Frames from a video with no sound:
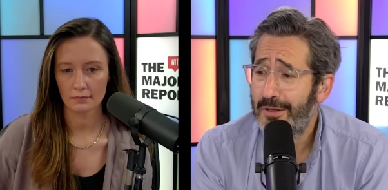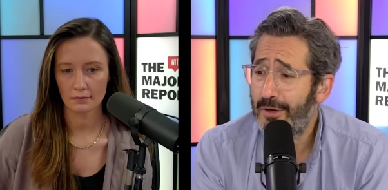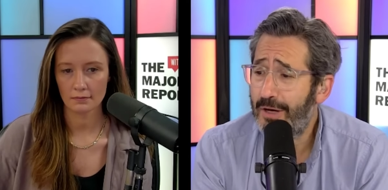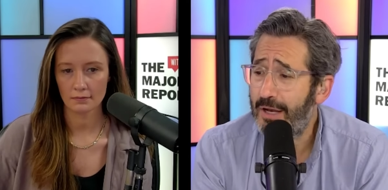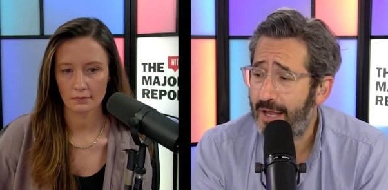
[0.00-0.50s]

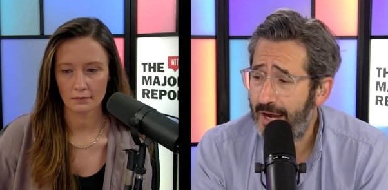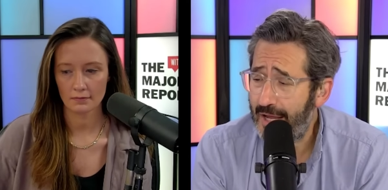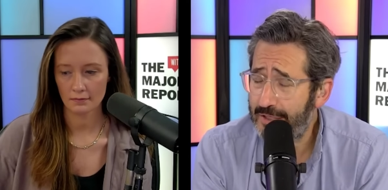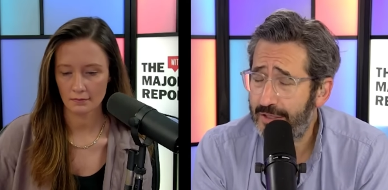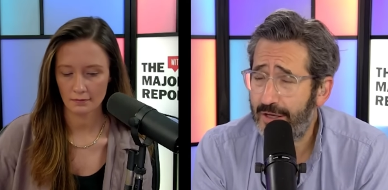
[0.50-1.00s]
Speaker 1: you're
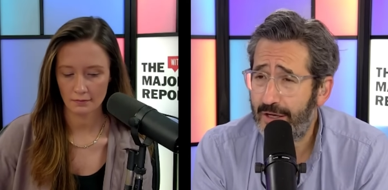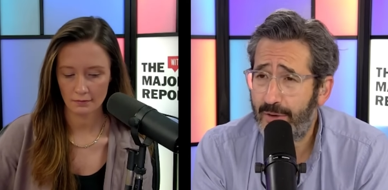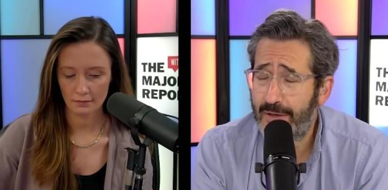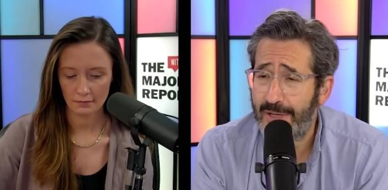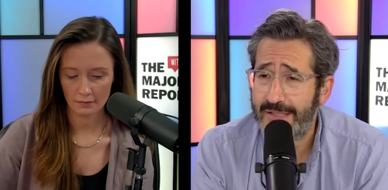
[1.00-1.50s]
and I should uh,
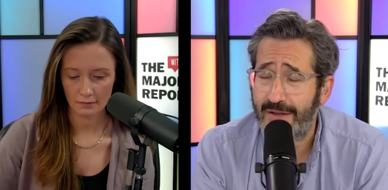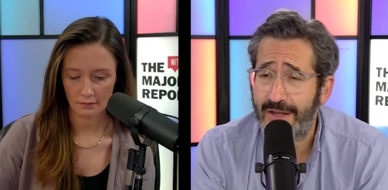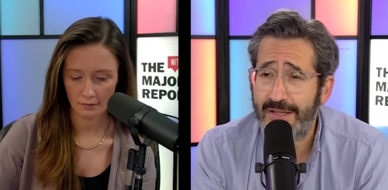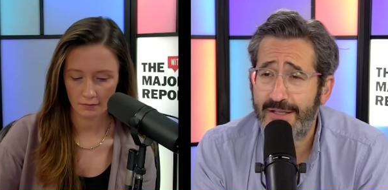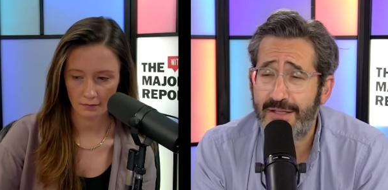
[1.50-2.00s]
correct
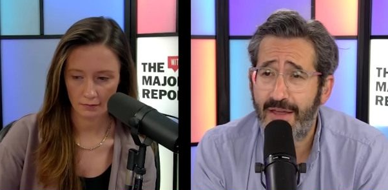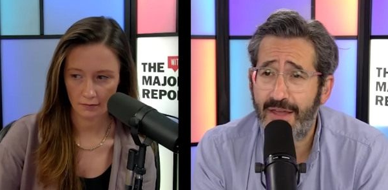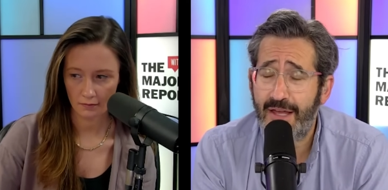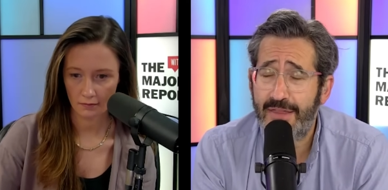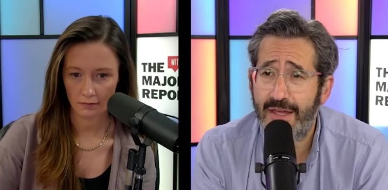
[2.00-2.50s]
myself. I said
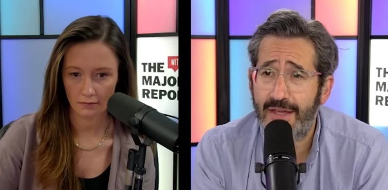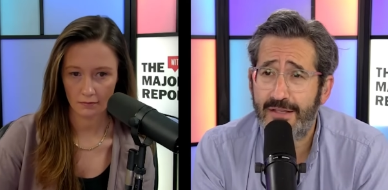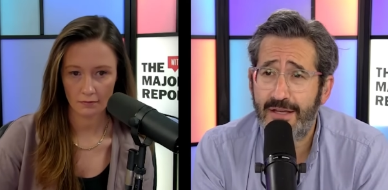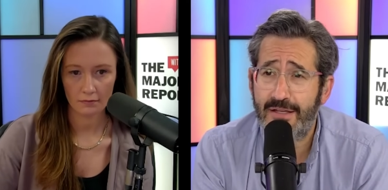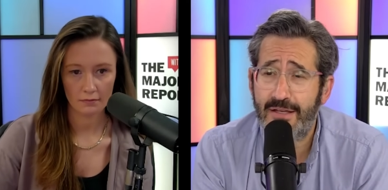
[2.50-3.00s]
I think I
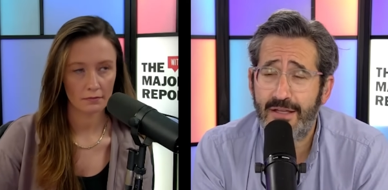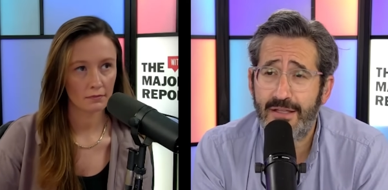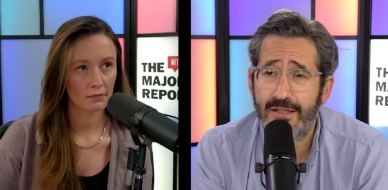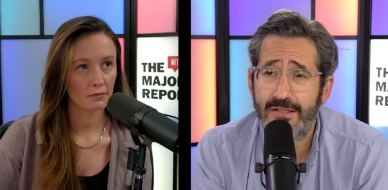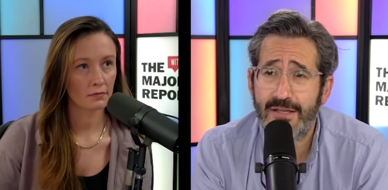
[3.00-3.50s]
think I said
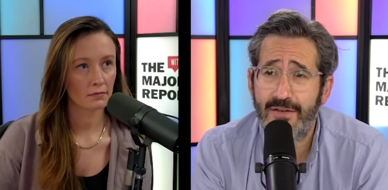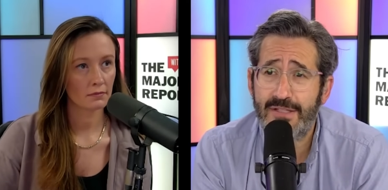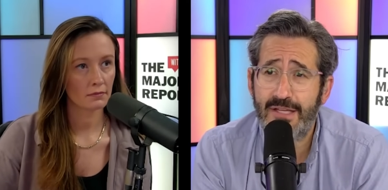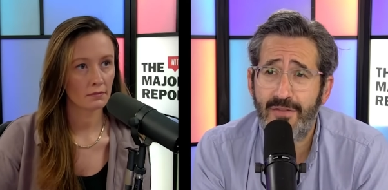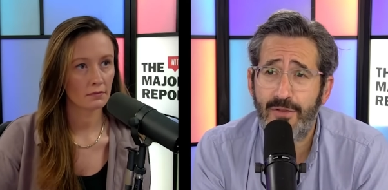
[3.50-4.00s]
uh,
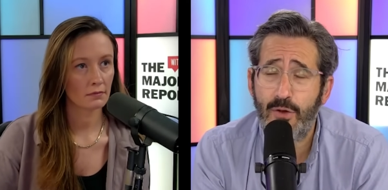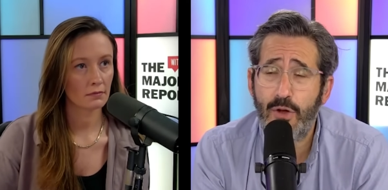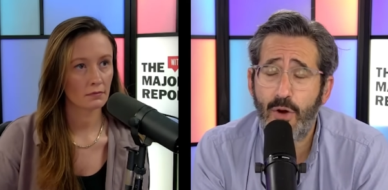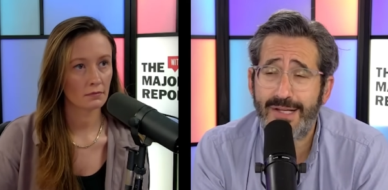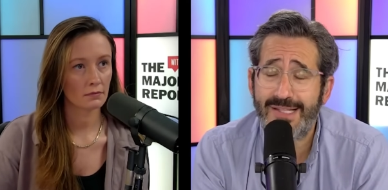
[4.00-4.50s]
seventeenth, New
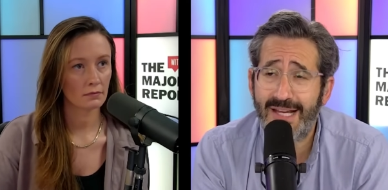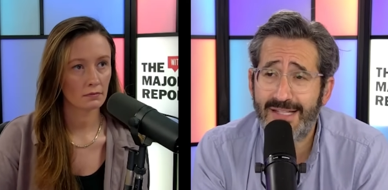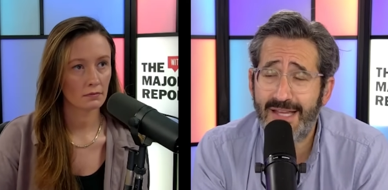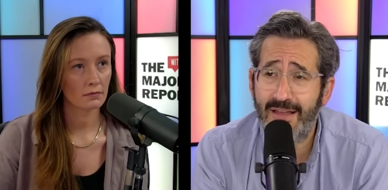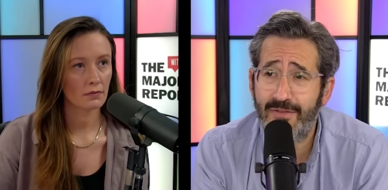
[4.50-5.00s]
York
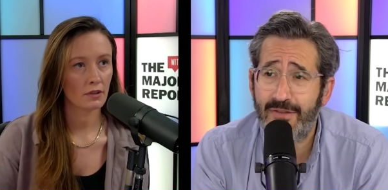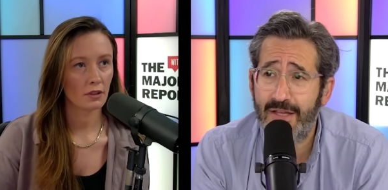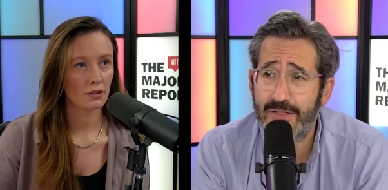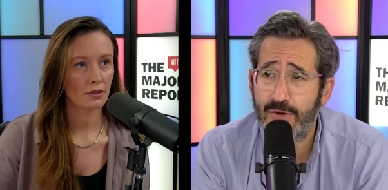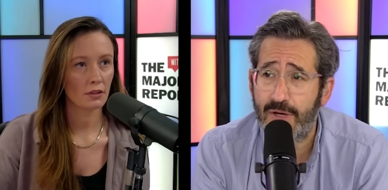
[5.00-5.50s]
sixteenth
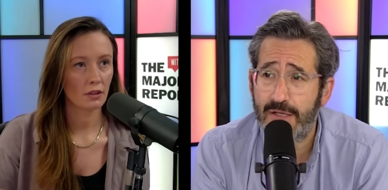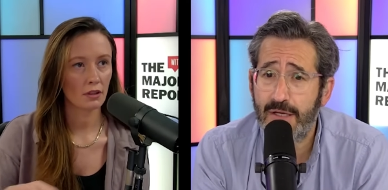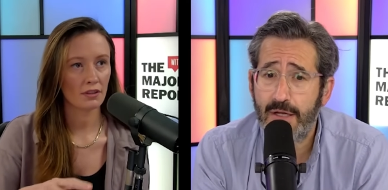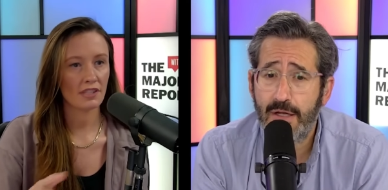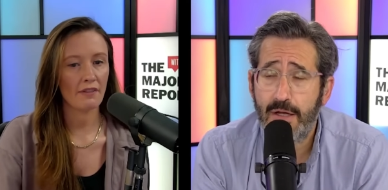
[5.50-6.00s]

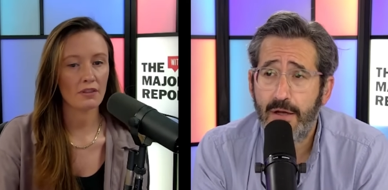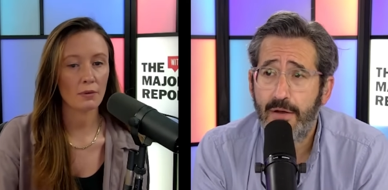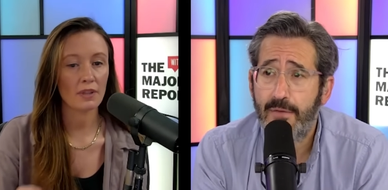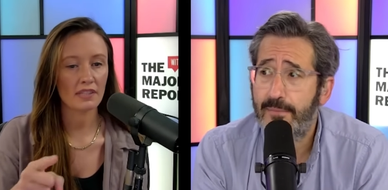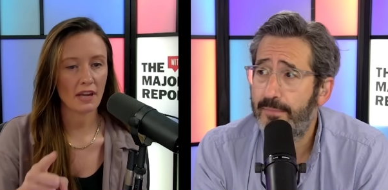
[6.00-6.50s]
district.
Speaker 2: Se
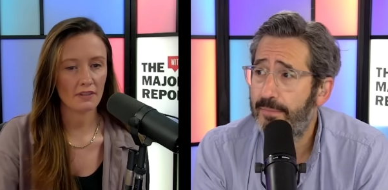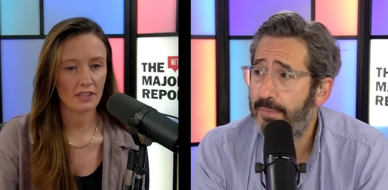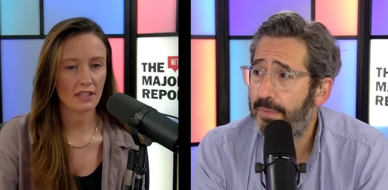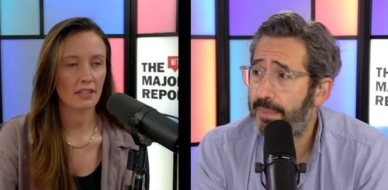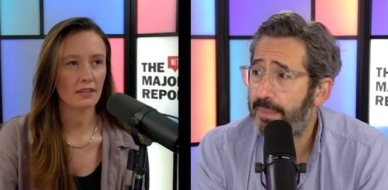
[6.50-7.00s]
no, it's
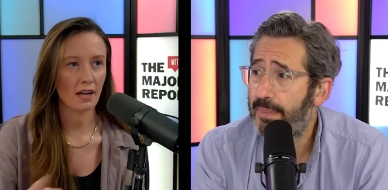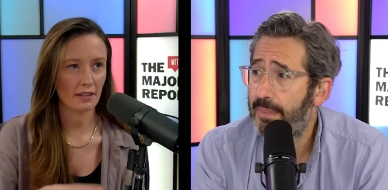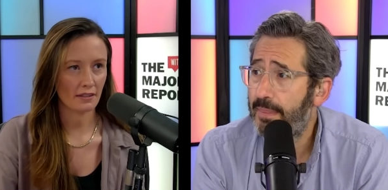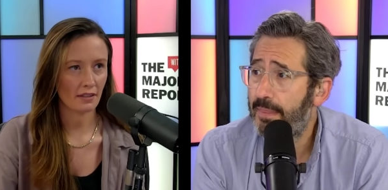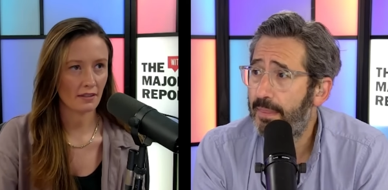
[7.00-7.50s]
seventeen,
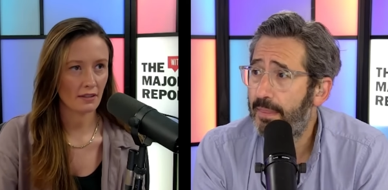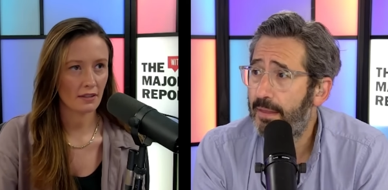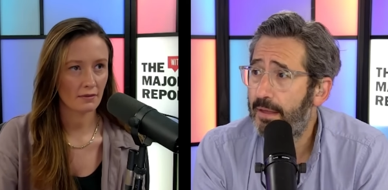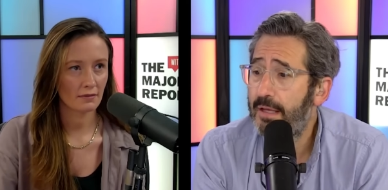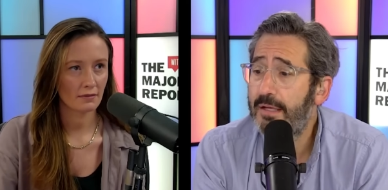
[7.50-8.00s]
not
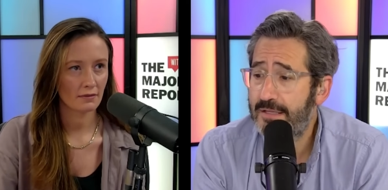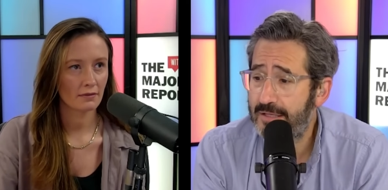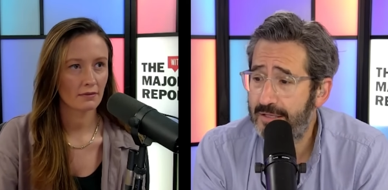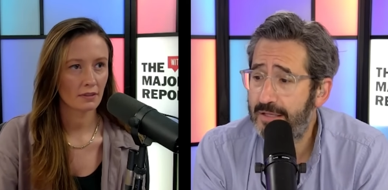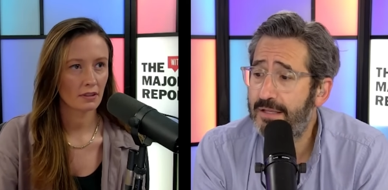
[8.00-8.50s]
sixteen.
Speaker 1: It's
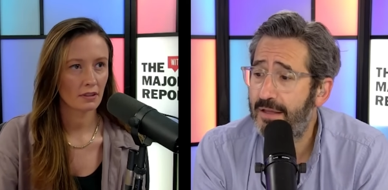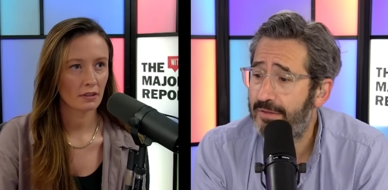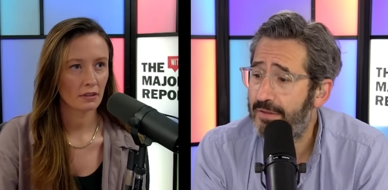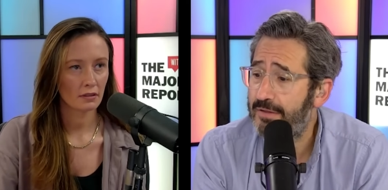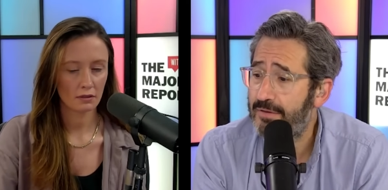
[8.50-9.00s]
the
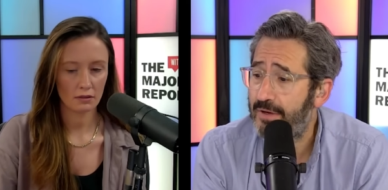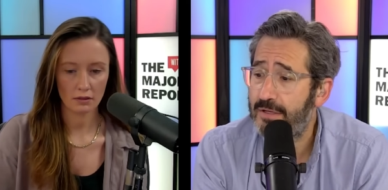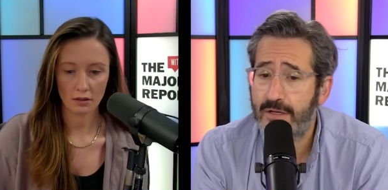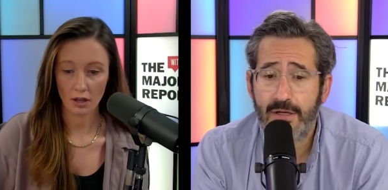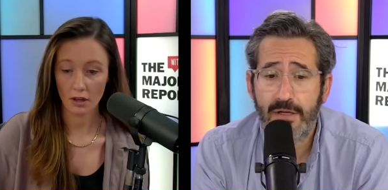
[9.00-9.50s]
sixteenth
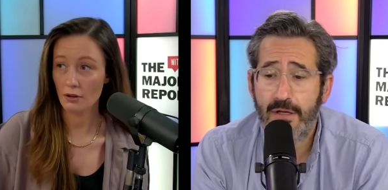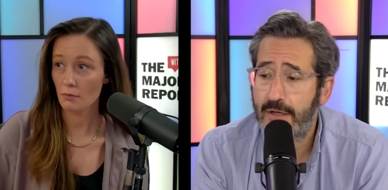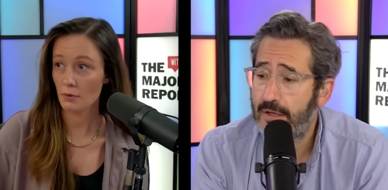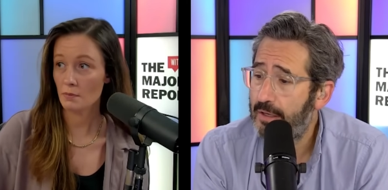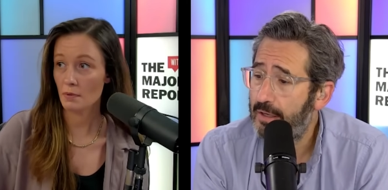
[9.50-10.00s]
district.
Speaker 2: Are you
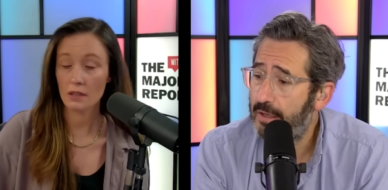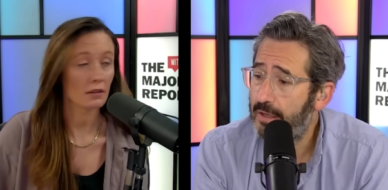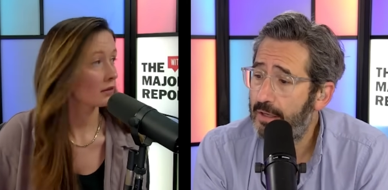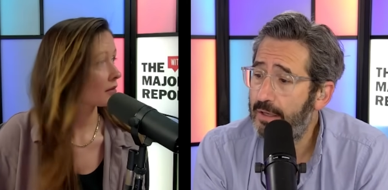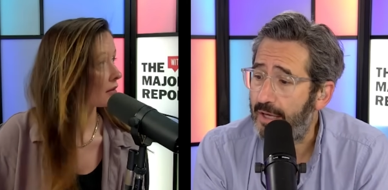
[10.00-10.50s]
almost?
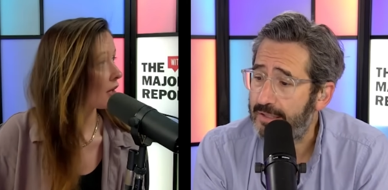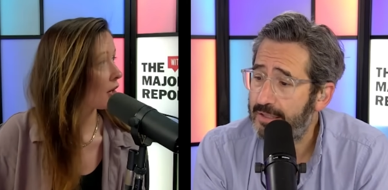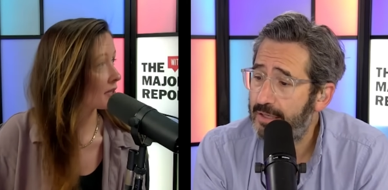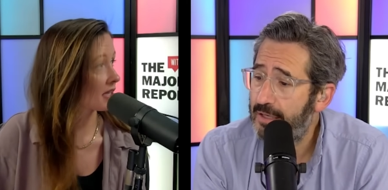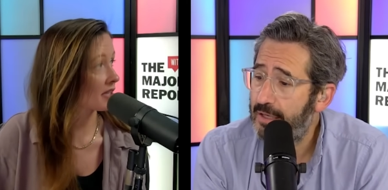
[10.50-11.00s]
Yes.
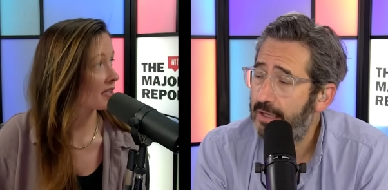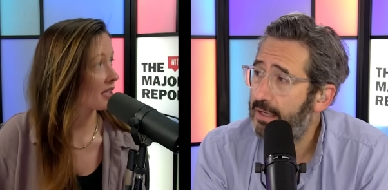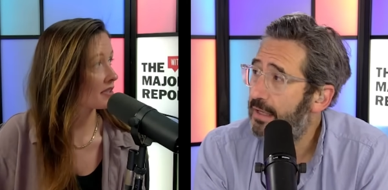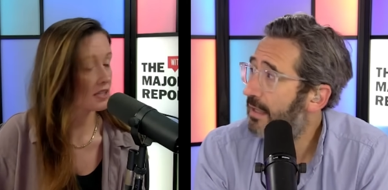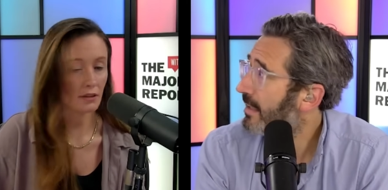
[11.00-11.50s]
Oh, it says
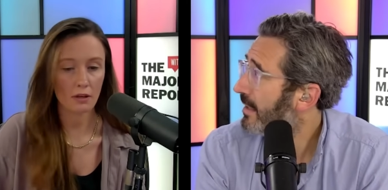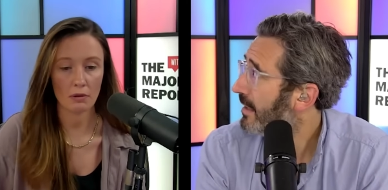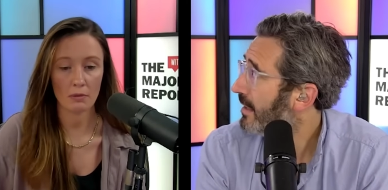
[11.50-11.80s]
16th. Oh,